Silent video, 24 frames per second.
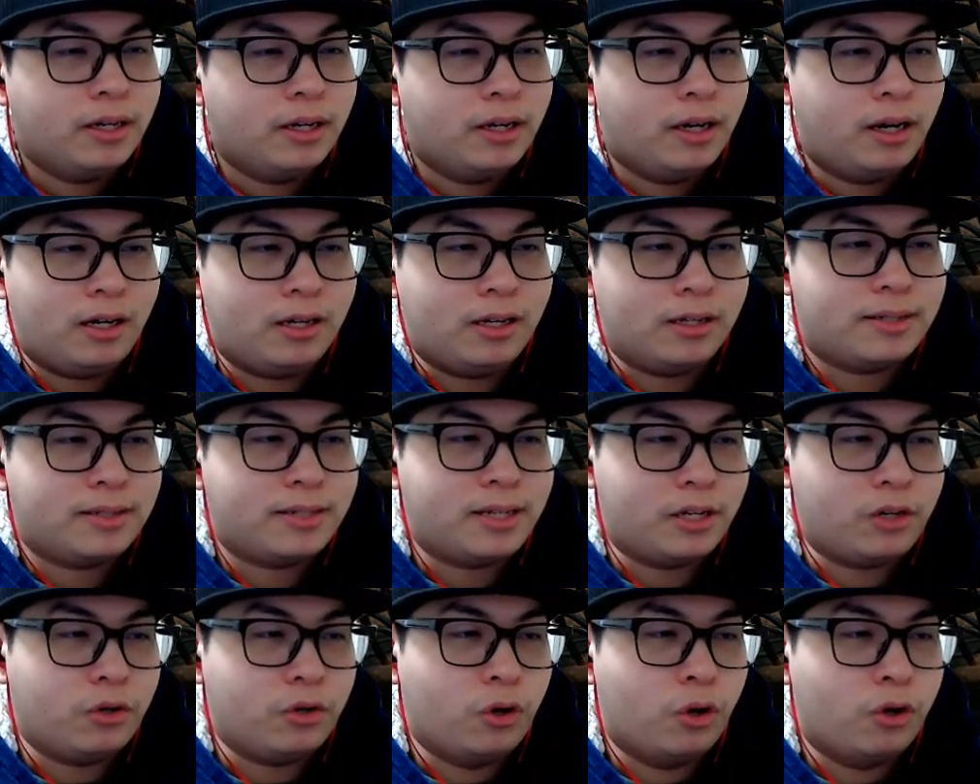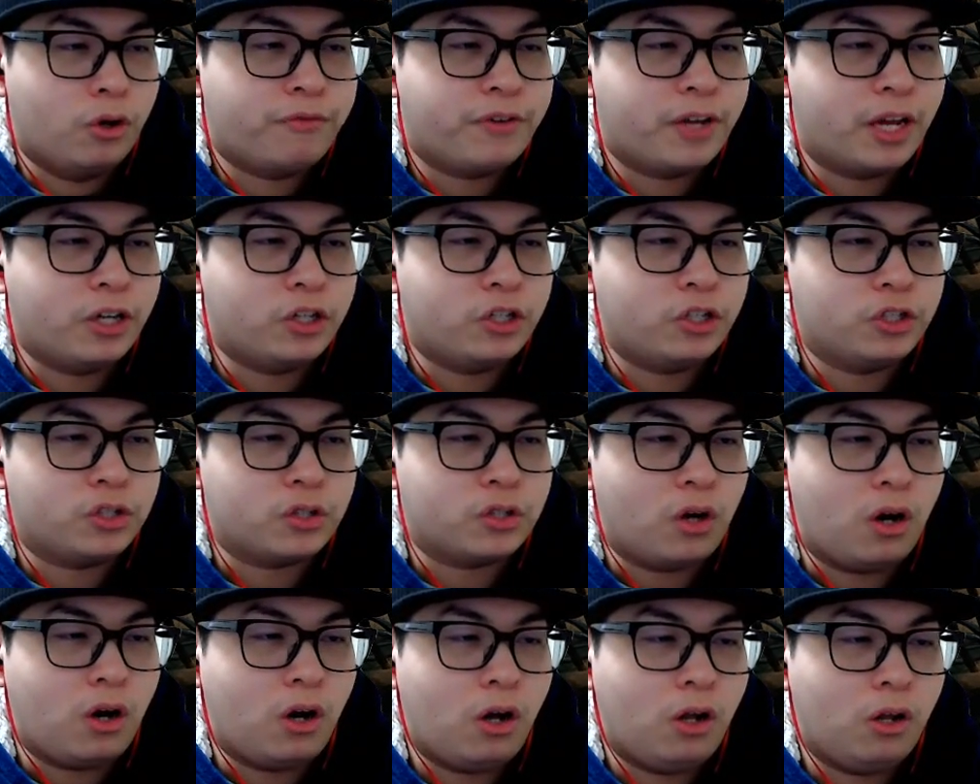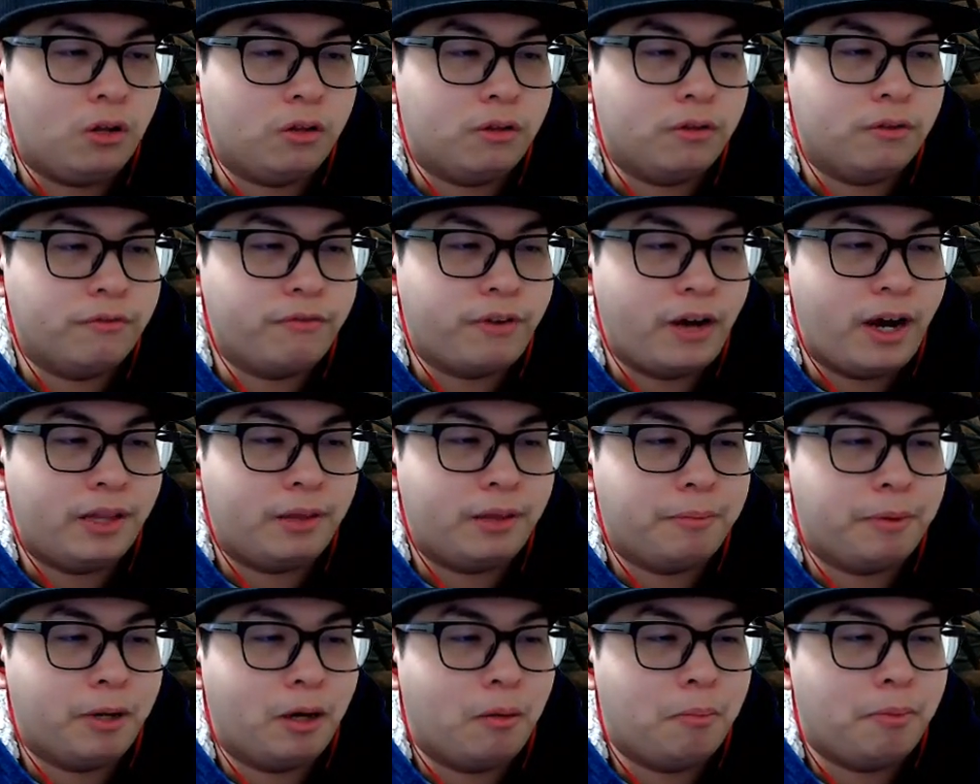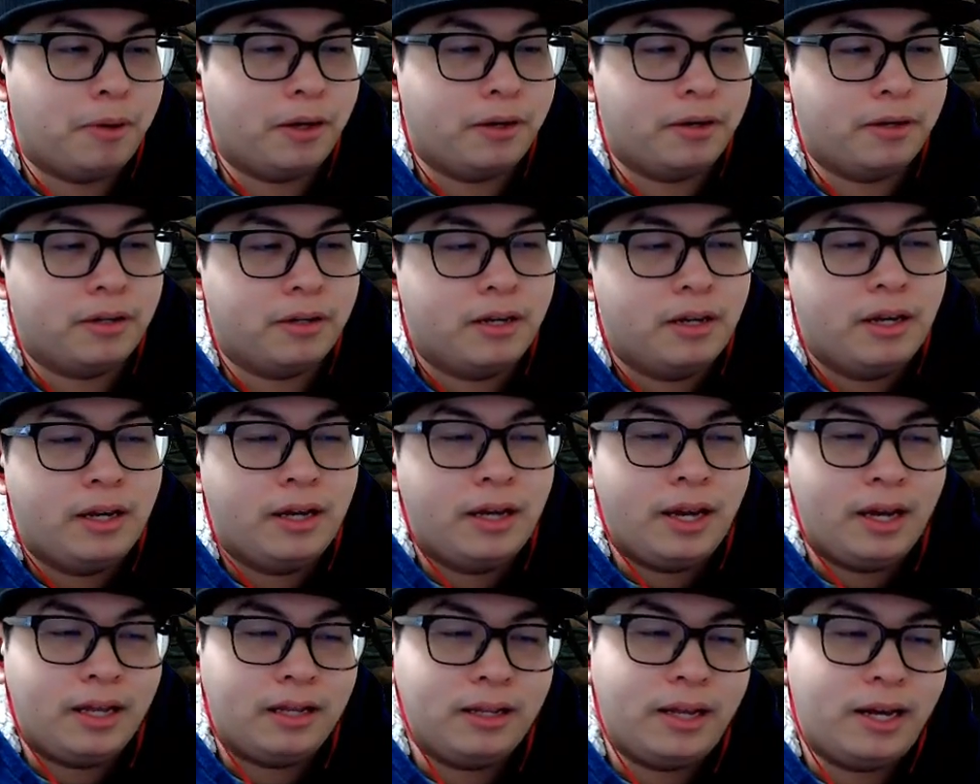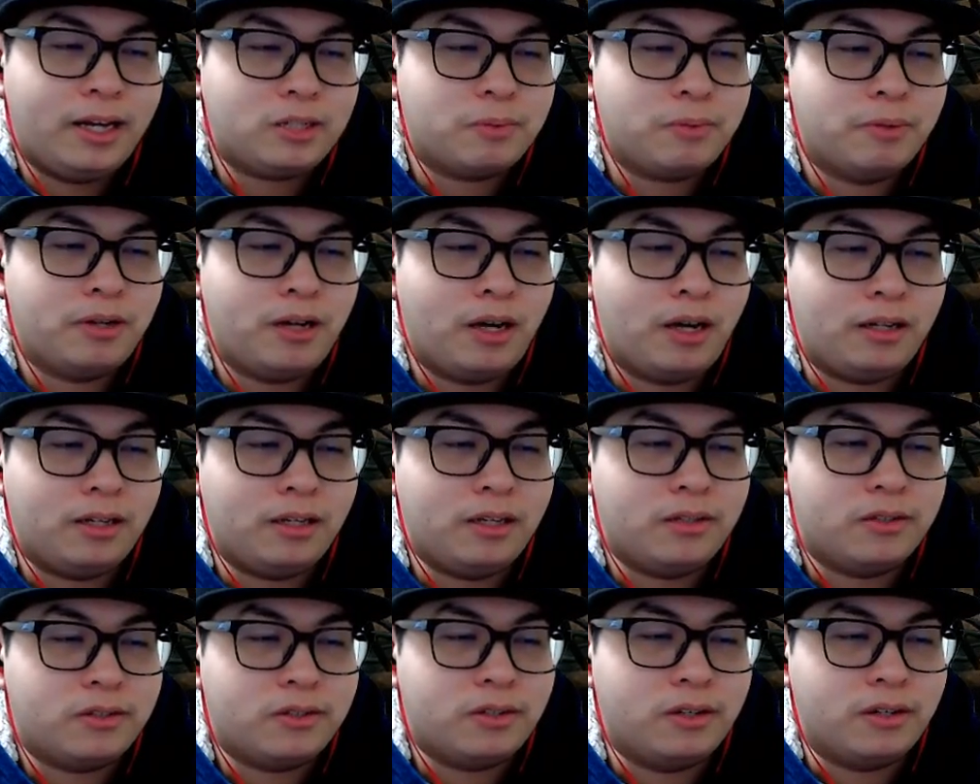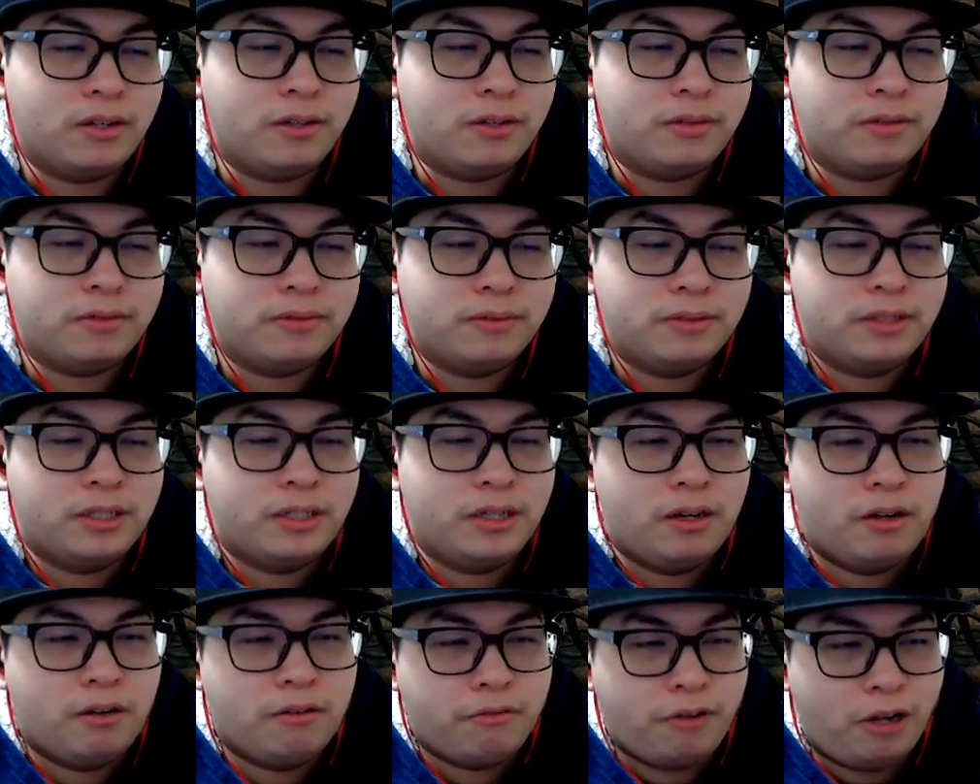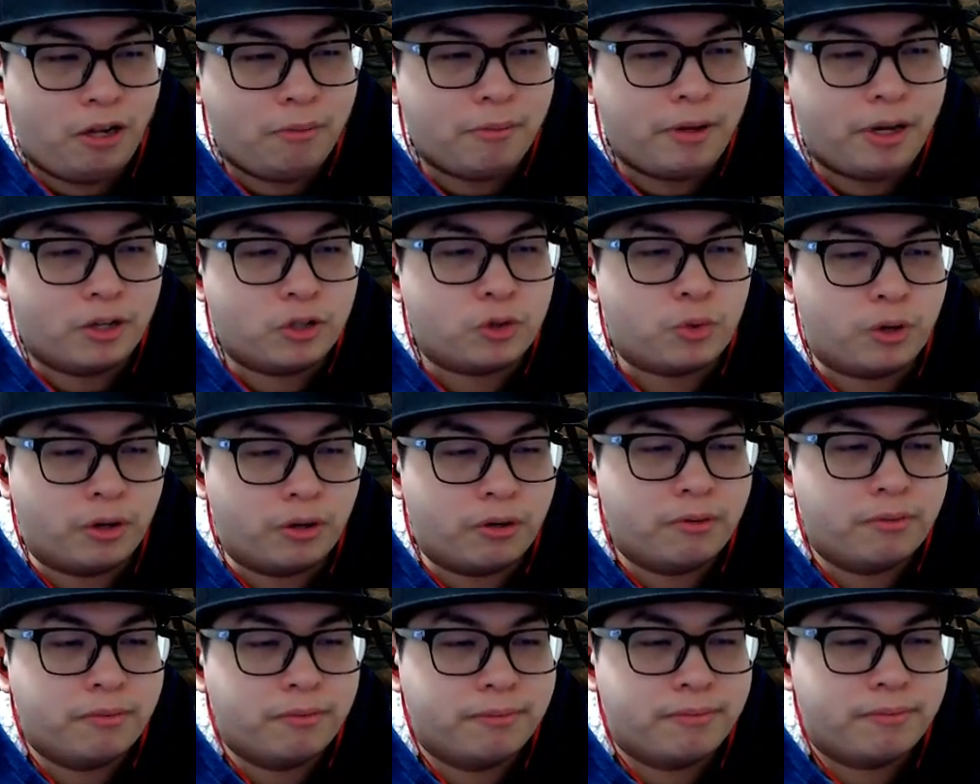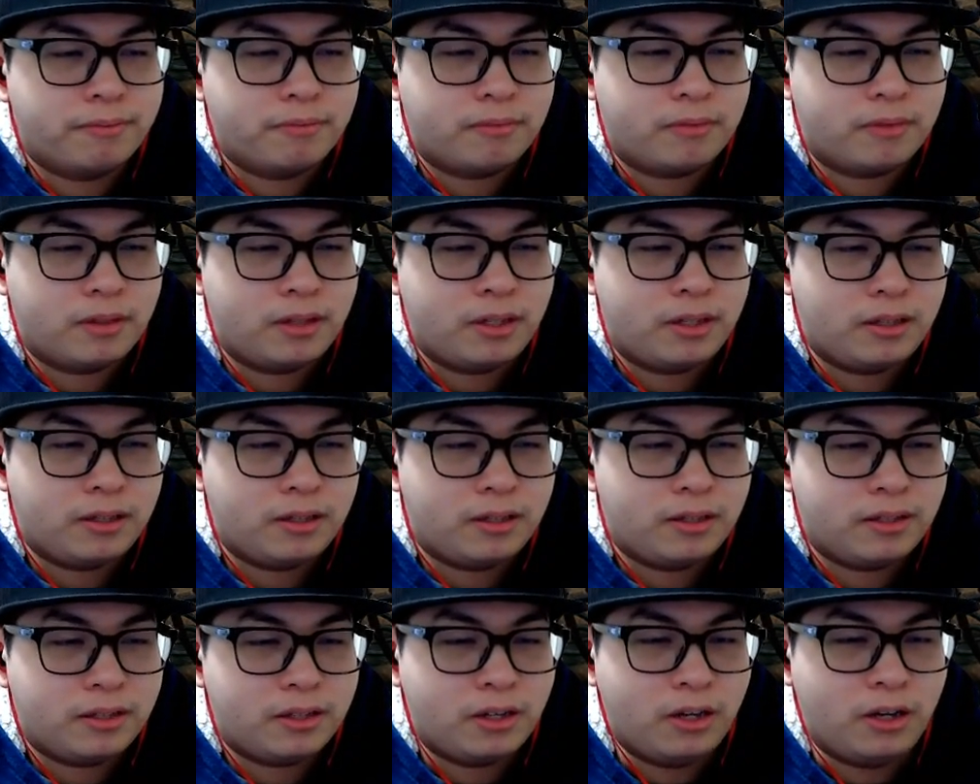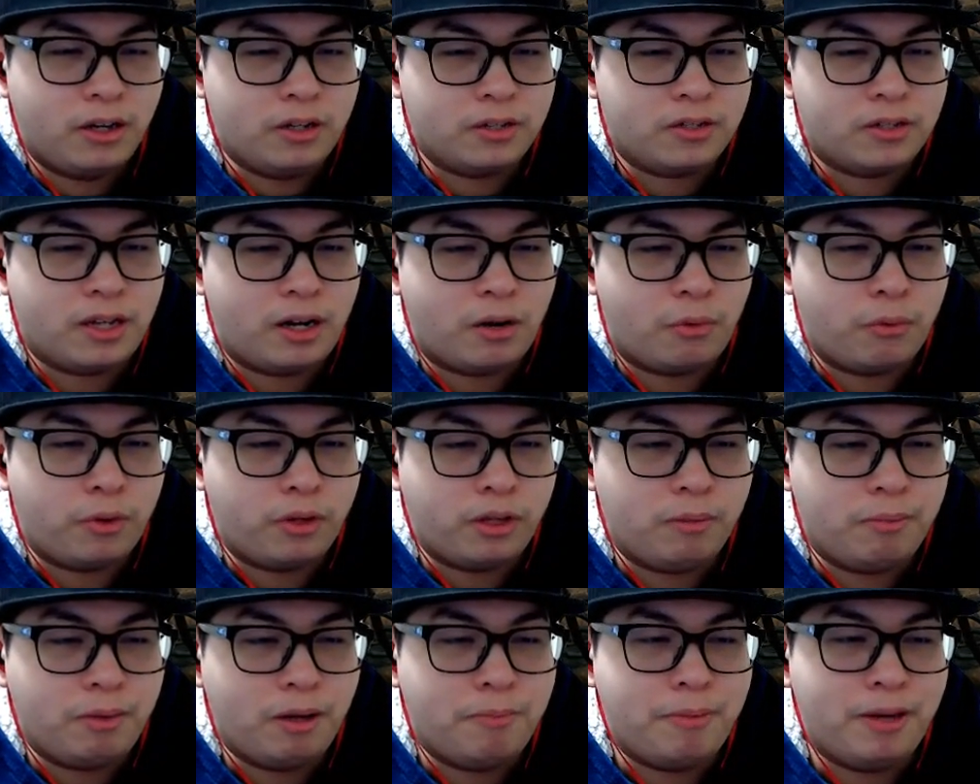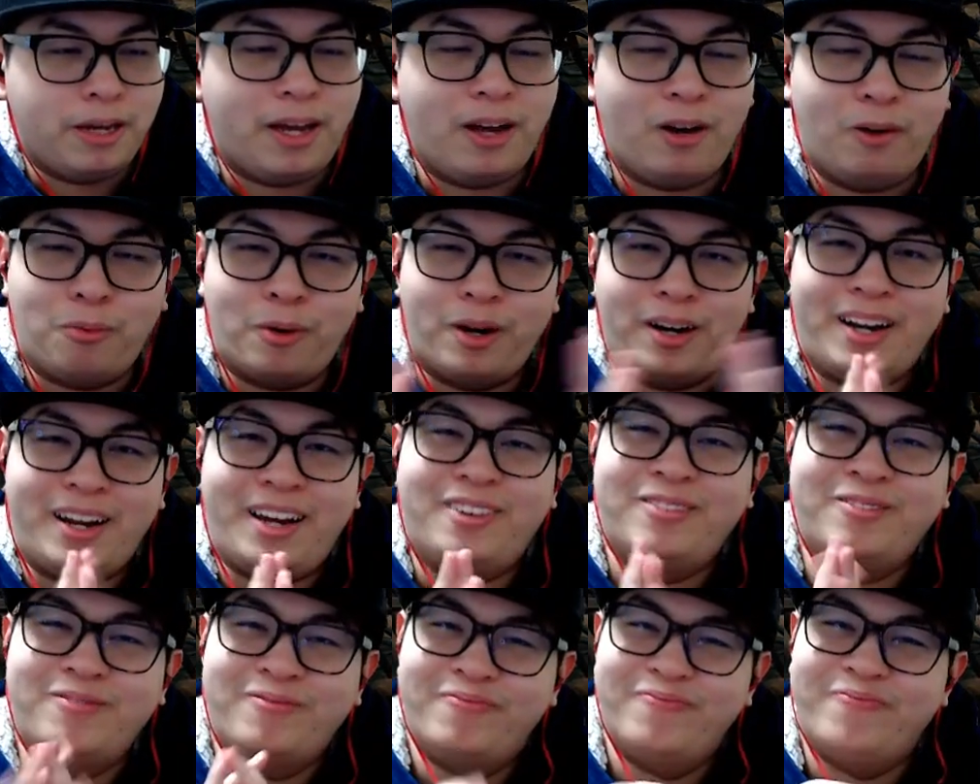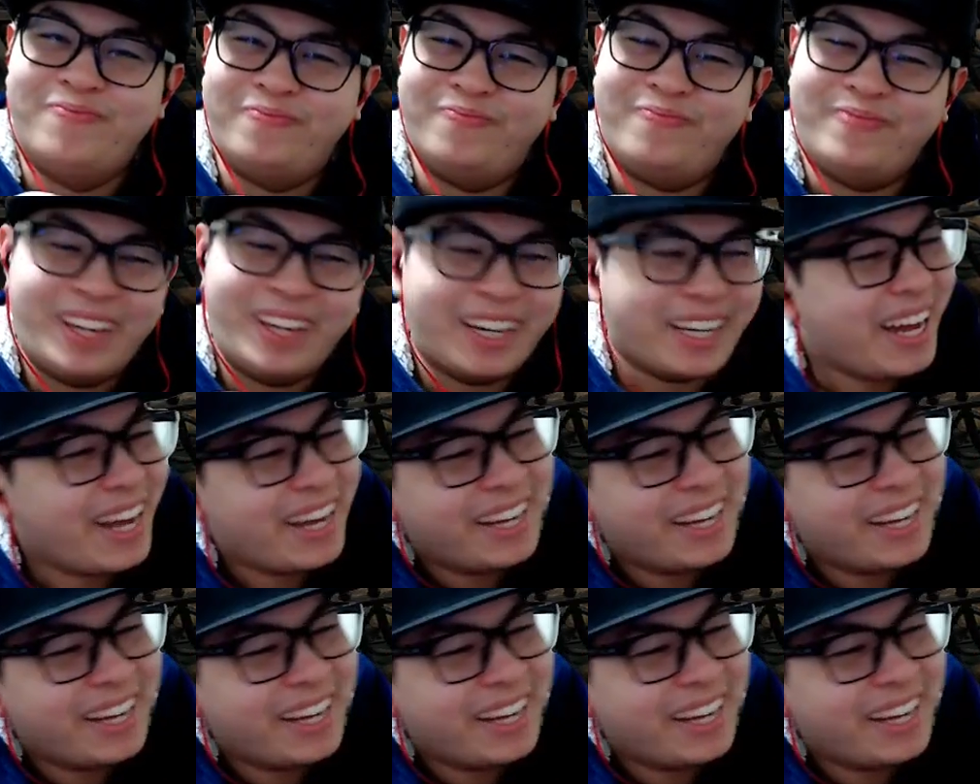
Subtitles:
Set your notifications to all via the bell button. And last but not least, you know, follow me on Twitter, because that'll really be a big help right now. Okay?